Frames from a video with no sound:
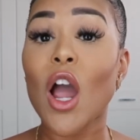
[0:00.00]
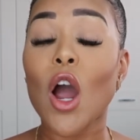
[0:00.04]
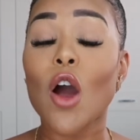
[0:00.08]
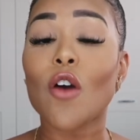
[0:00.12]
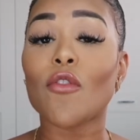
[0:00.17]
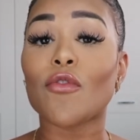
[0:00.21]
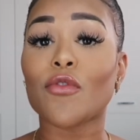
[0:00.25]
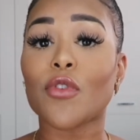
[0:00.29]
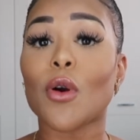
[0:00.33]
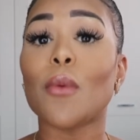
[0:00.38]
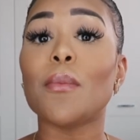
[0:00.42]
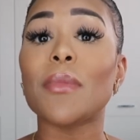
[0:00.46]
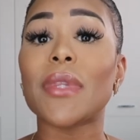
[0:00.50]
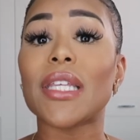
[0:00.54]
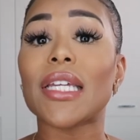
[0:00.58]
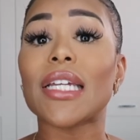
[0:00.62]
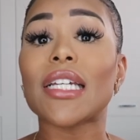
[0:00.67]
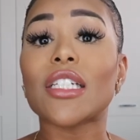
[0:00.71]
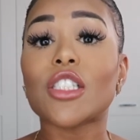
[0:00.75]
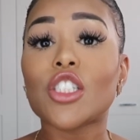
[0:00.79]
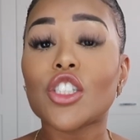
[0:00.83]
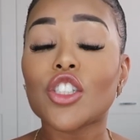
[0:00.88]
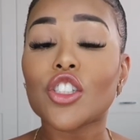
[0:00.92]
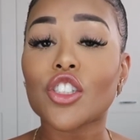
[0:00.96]
from the
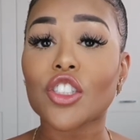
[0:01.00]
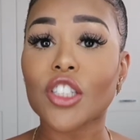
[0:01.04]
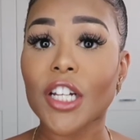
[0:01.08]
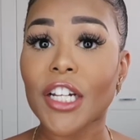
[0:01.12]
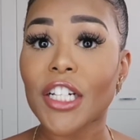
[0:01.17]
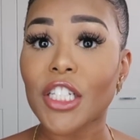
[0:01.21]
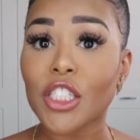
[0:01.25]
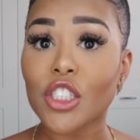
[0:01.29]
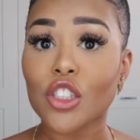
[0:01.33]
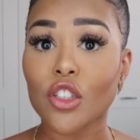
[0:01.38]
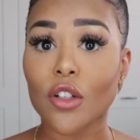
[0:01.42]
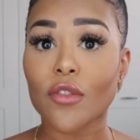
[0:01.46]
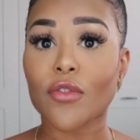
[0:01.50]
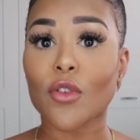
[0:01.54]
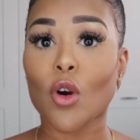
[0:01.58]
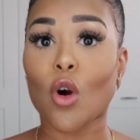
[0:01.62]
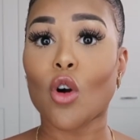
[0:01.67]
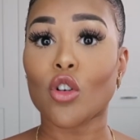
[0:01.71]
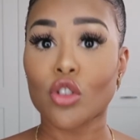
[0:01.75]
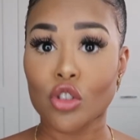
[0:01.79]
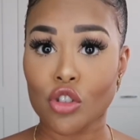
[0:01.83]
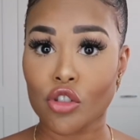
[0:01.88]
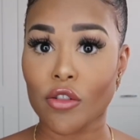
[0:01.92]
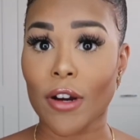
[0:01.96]
exchange of
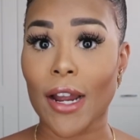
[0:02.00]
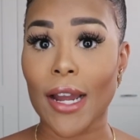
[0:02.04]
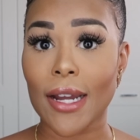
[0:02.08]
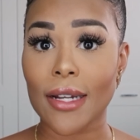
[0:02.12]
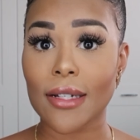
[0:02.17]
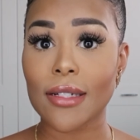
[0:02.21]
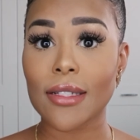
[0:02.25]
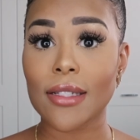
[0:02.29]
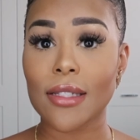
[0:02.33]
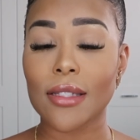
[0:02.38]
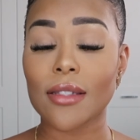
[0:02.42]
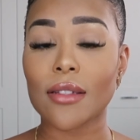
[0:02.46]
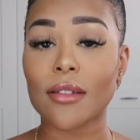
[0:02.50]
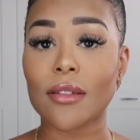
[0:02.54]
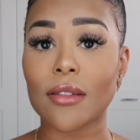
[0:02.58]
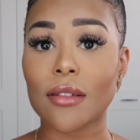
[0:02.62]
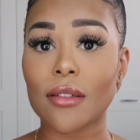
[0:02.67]
contracts.